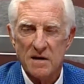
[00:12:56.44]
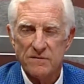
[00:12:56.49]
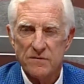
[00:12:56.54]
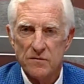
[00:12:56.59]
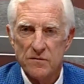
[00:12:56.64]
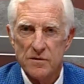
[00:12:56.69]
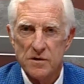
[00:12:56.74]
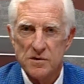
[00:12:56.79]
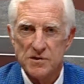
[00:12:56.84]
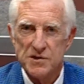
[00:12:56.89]

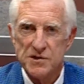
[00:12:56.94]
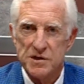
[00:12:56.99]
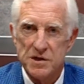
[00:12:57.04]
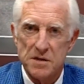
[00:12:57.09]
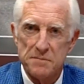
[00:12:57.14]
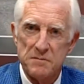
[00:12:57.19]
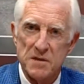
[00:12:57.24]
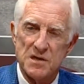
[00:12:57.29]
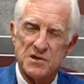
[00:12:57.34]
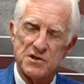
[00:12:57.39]
after this
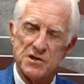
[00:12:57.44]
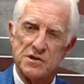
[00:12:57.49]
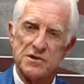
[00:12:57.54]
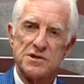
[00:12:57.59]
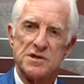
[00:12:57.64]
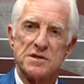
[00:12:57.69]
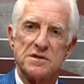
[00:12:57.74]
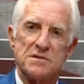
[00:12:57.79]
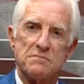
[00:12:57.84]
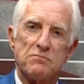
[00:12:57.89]

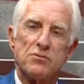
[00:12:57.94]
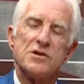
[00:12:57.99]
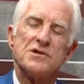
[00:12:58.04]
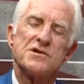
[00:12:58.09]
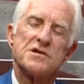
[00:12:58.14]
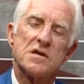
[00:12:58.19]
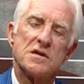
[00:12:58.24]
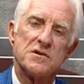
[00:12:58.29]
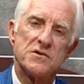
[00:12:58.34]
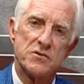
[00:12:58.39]
message. Please
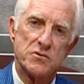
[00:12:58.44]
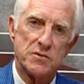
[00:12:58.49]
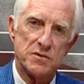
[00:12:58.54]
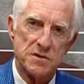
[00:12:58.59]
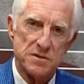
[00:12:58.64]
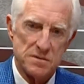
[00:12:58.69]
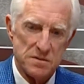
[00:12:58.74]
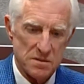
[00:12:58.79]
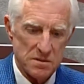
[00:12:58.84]
stay tuned.